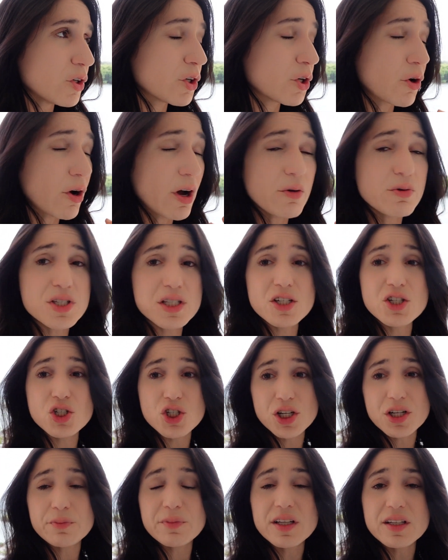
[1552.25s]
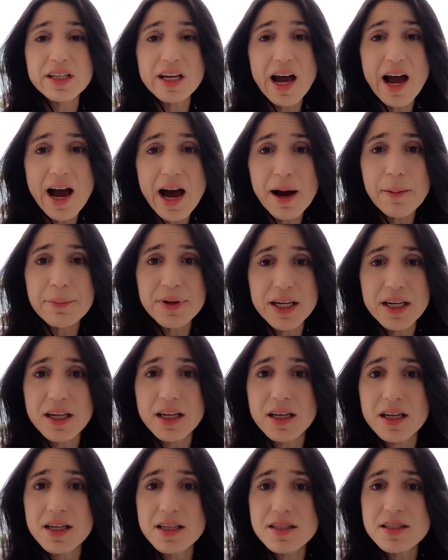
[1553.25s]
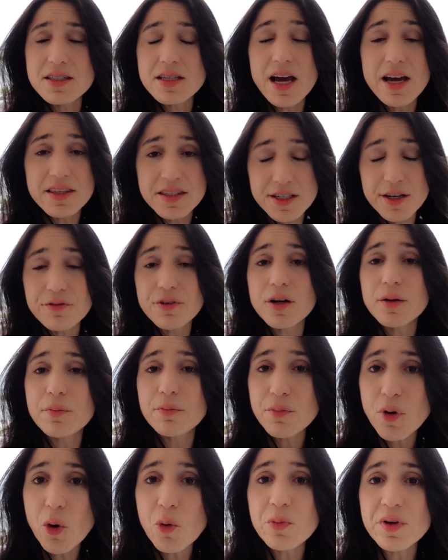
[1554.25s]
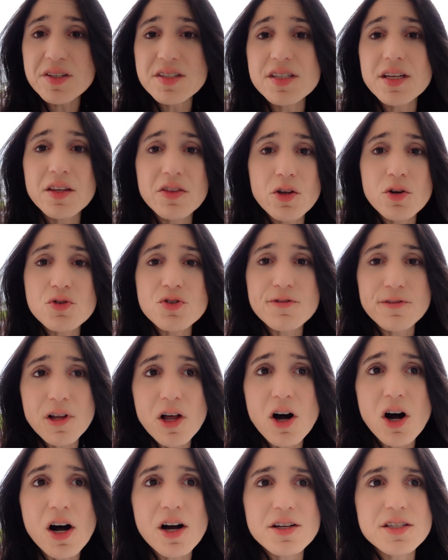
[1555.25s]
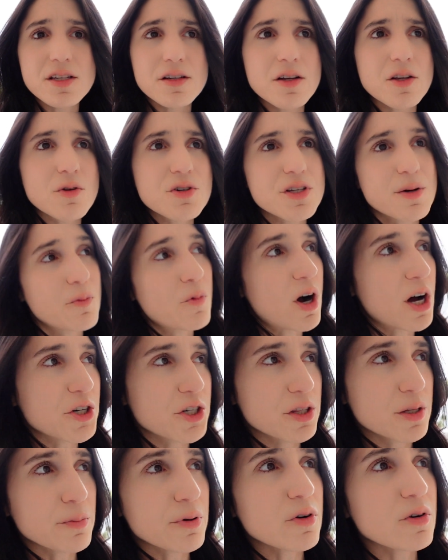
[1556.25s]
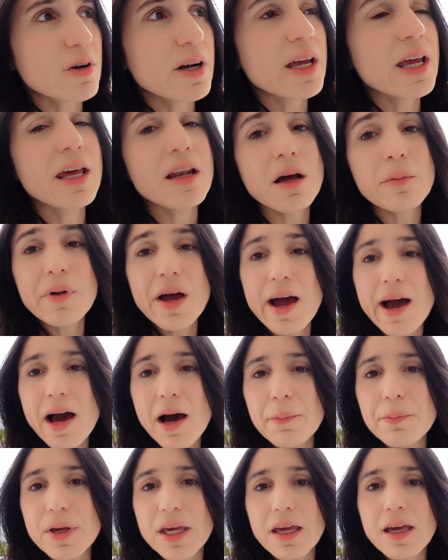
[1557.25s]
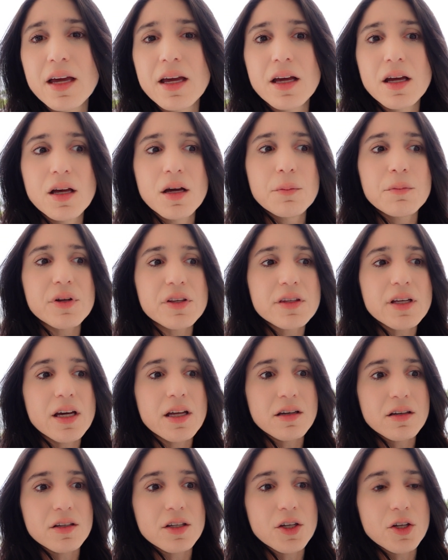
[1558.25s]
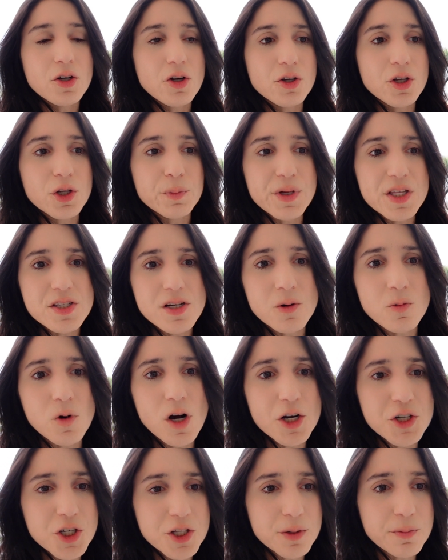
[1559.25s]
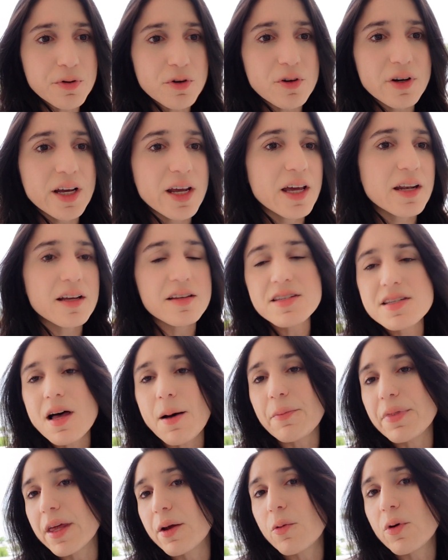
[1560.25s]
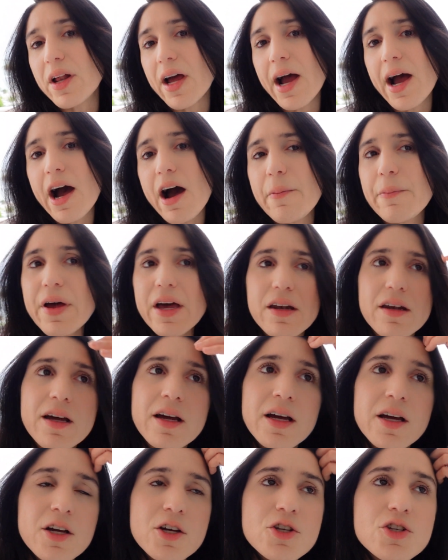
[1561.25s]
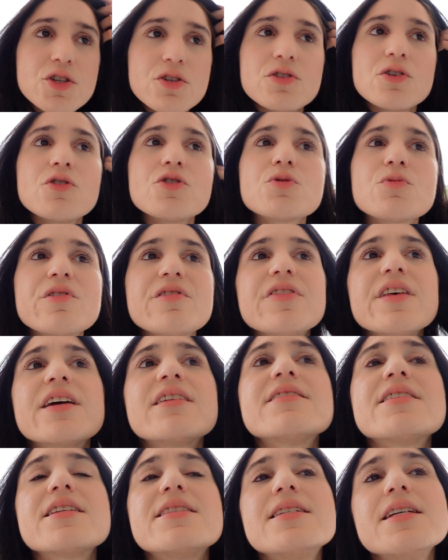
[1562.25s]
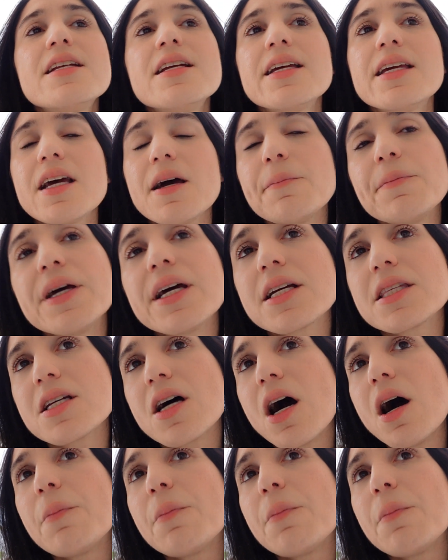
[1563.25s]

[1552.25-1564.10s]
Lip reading: You know, I was legitimately happy in at different moments in those vlogs. In other words, I'm watching the parade, I'm happy. But then, you know, you'd be done watching the parade and something would happen. So those were things that didn't get picked